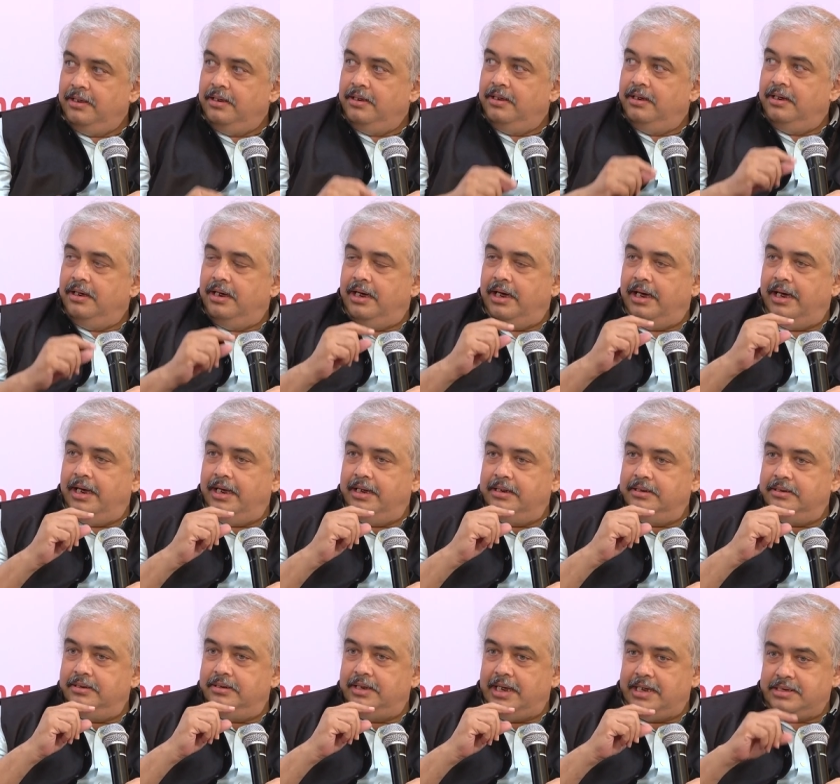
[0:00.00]

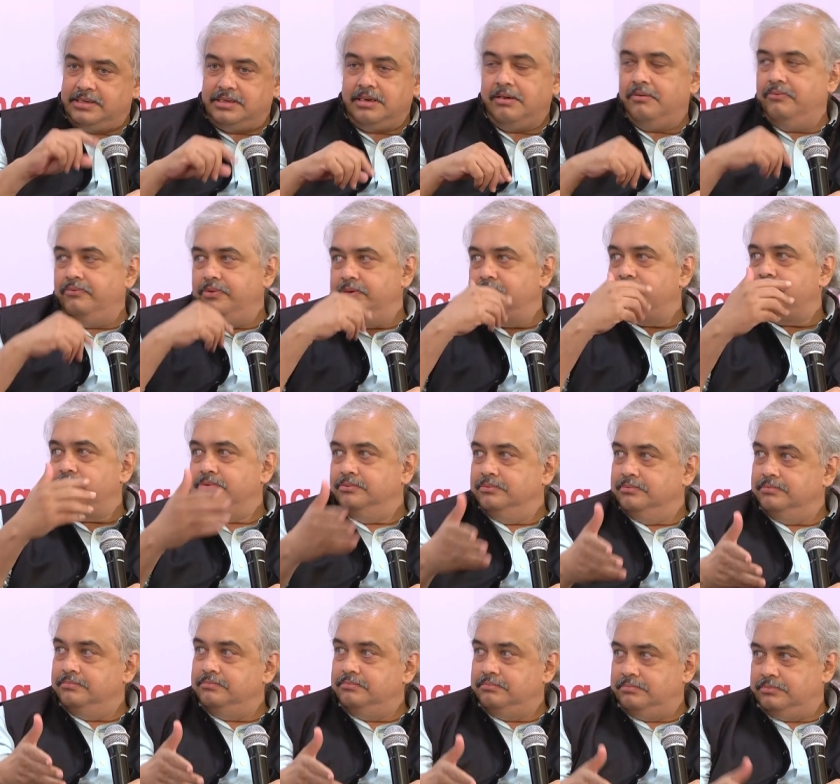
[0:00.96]
And that's how we used to
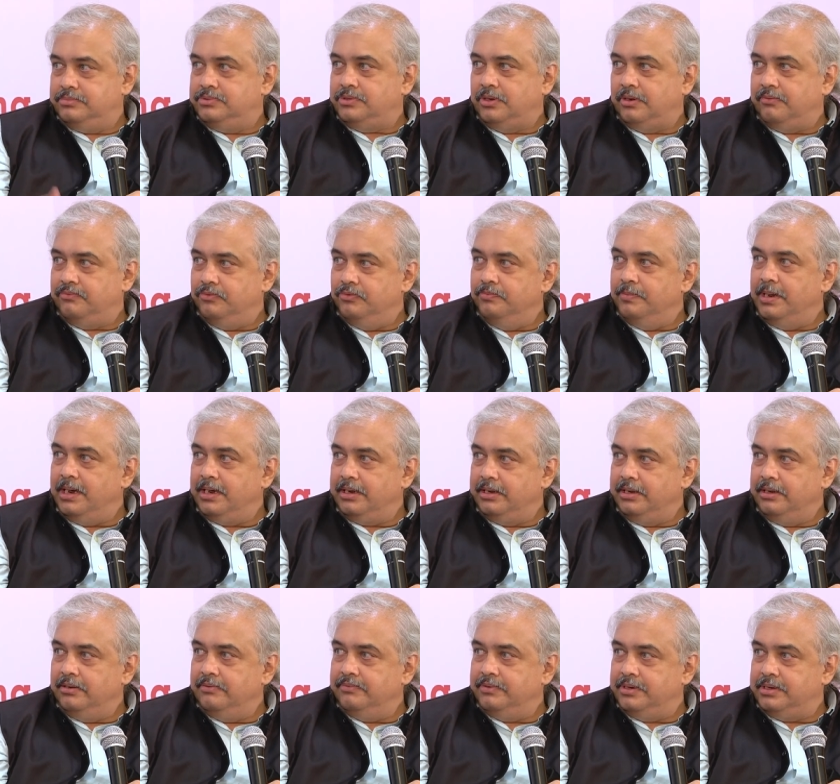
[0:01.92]
sort of do
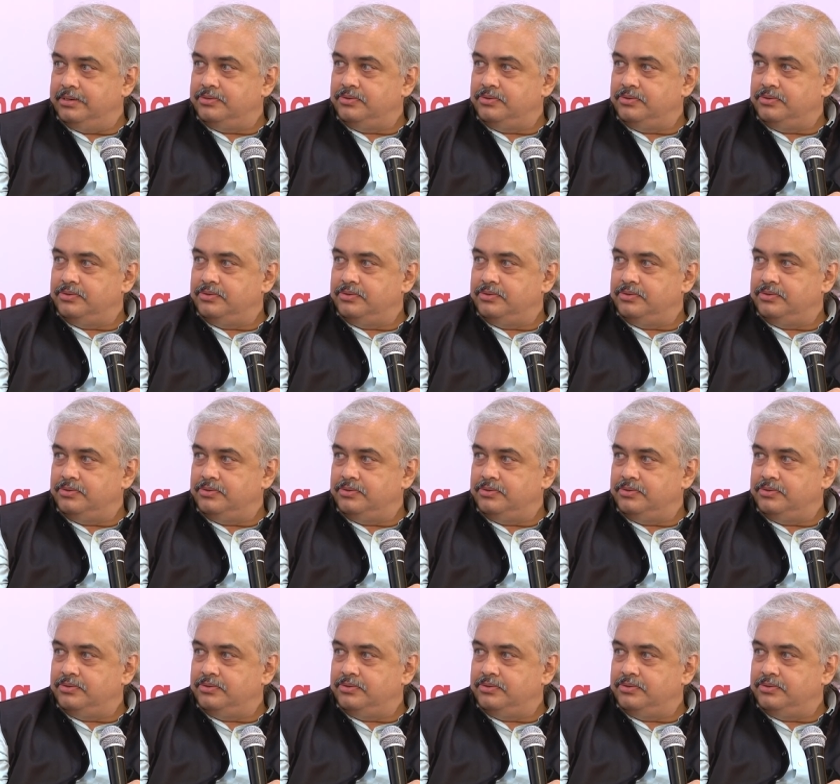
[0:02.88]
marketing of this.